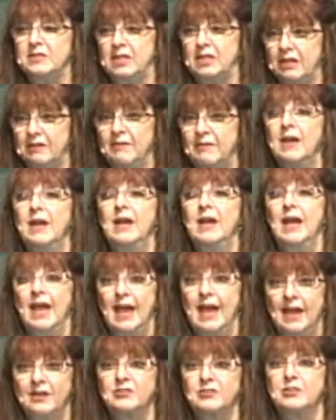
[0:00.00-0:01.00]
give
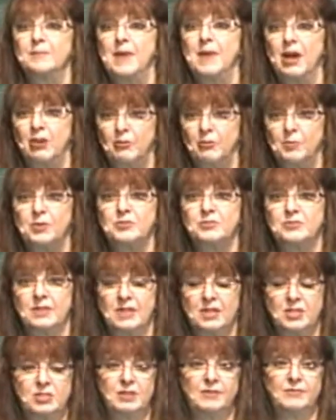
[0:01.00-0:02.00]
X amount of
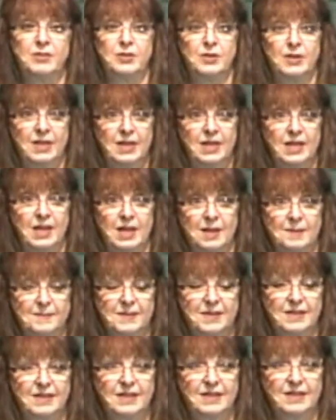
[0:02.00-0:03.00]
percentage of your income,
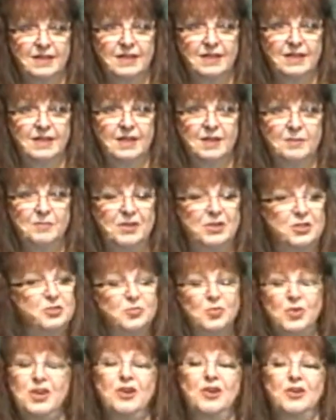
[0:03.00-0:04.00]
because
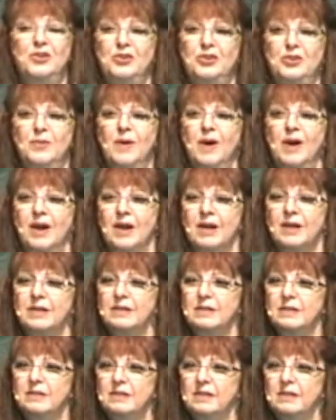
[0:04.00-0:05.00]
we know who you are.
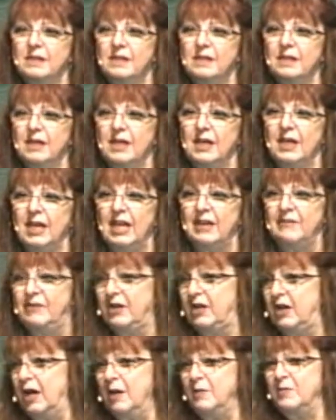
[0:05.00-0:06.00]
If
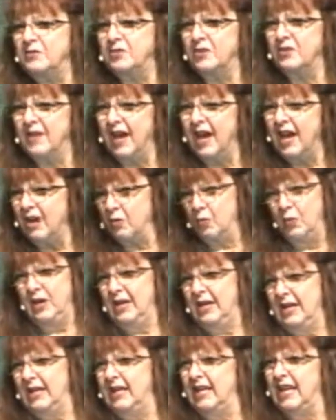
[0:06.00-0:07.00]
it comes to that and we
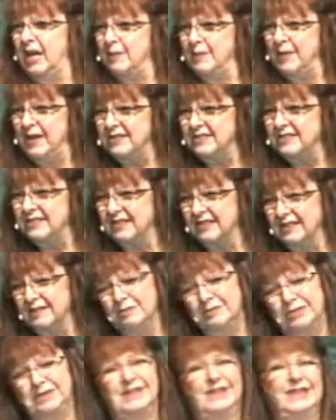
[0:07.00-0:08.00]
need gimmicks,
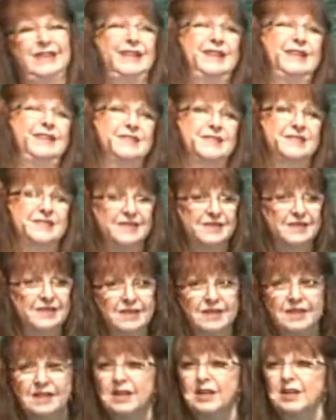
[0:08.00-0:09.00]
please,
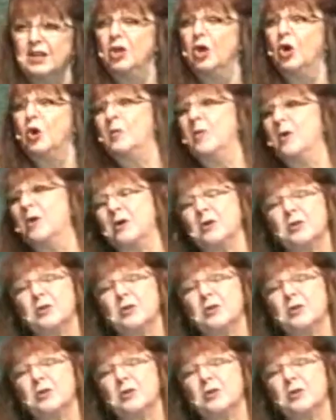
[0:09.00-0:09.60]
no more